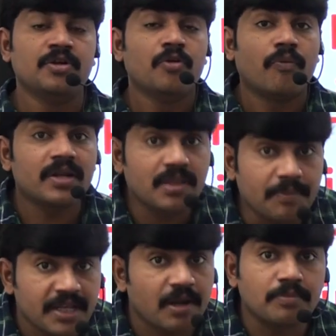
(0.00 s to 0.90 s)
What is the
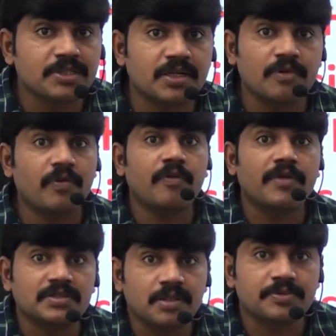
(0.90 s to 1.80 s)
main objective of
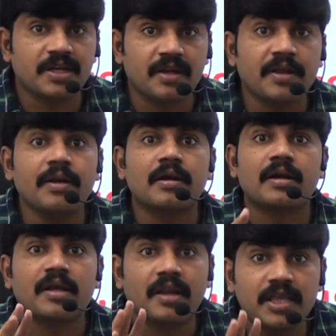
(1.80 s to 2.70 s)
exception handling?
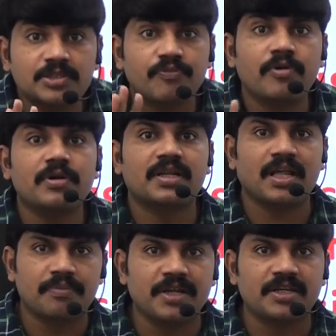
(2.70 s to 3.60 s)
Graceful
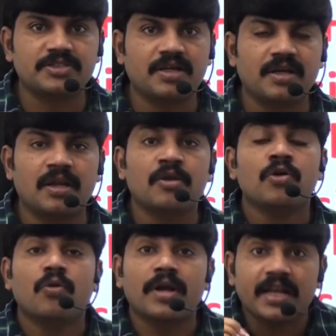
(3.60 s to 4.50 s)
termination.
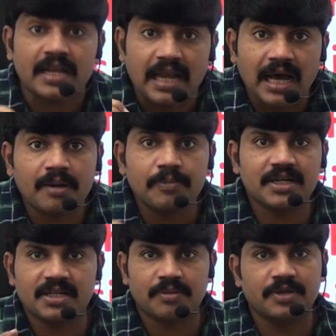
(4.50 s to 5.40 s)
Okay, normal
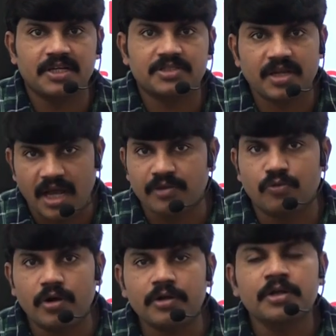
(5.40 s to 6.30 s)
termination I
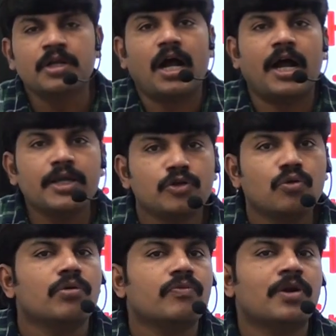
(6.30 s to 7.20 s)
want. I
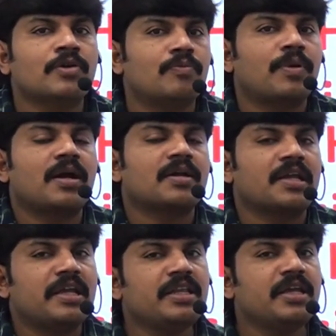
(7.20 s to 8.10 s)
don't want to block
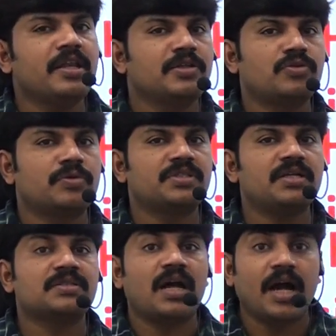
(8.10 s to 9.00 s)
any
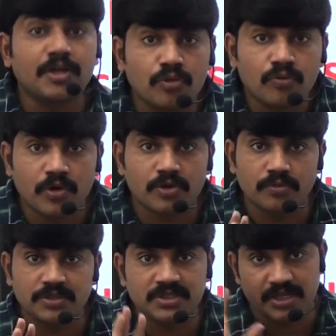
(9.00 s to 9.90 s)
resources. I don't want to
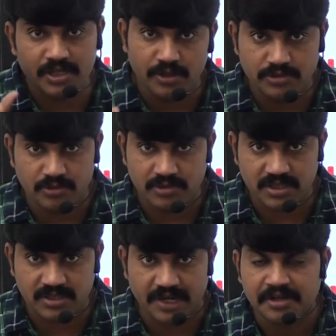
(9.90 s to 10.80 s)
miss any
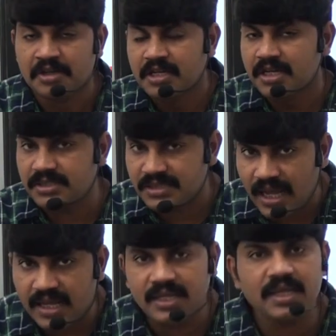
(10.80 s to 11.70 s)
resources, right? It is
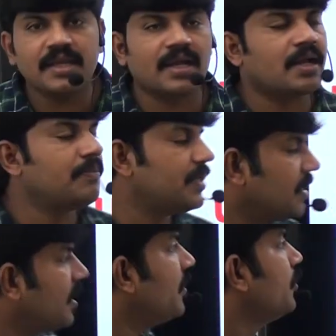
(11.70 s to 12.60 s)
highly
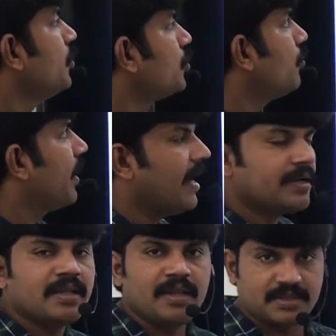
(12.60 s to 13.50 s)
recommended to
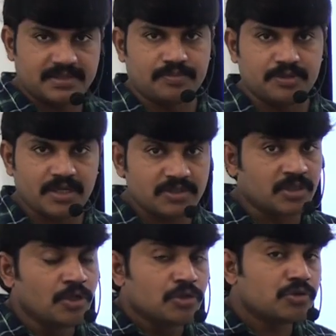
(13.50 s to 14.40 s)
handle exceptions.
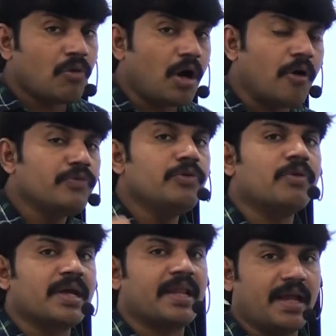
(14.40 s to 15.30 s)
So how you
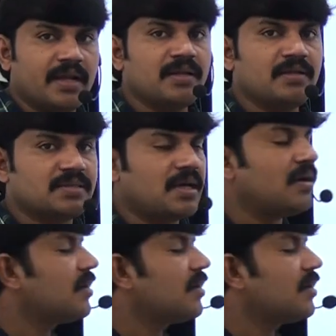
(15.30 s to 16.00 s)
can handle, sir?